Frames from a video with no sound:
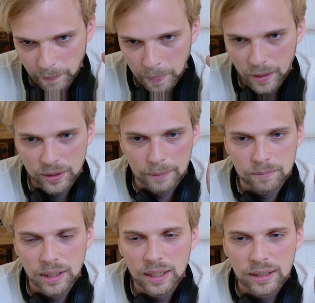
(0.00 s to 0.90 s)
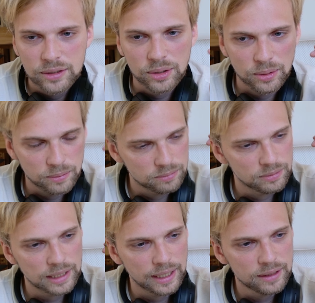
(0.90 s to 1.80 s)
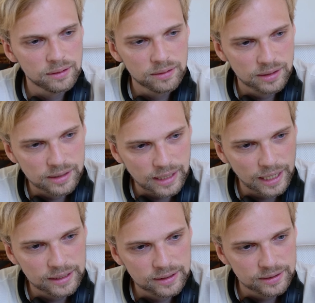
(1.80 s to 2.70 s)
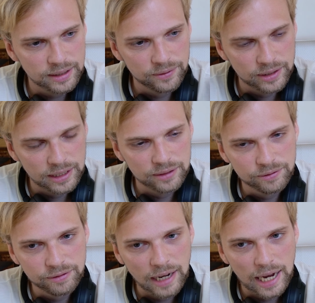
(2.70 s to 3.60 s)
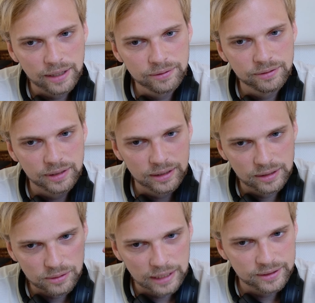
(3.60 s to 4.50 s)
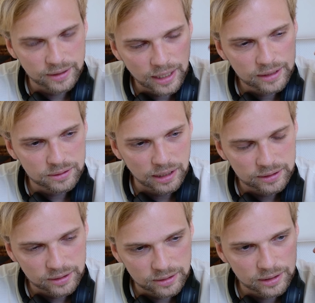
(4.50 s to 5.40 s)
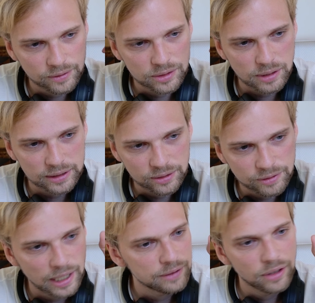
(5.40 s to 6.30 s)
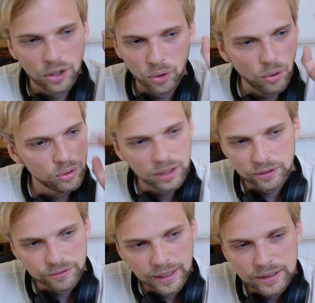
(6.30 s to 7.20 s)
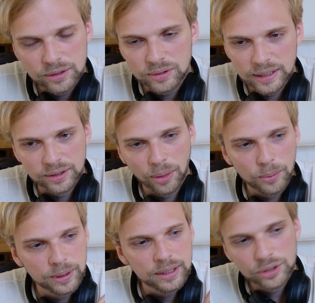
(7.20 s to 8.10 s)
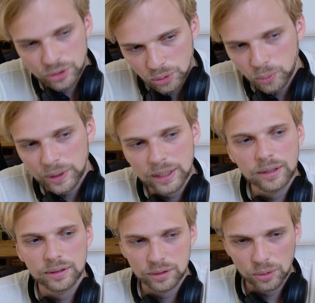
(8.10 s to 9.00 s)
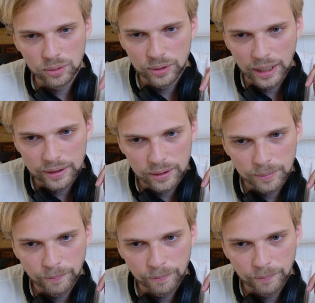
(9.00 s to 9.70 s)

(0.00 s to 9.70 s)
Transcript: Okay, so again, 9, 7, and 5, Ryzen 9, Ryzen 7, Ryzen 5, all are fine. Ryzen 3, too weak, don't look at it.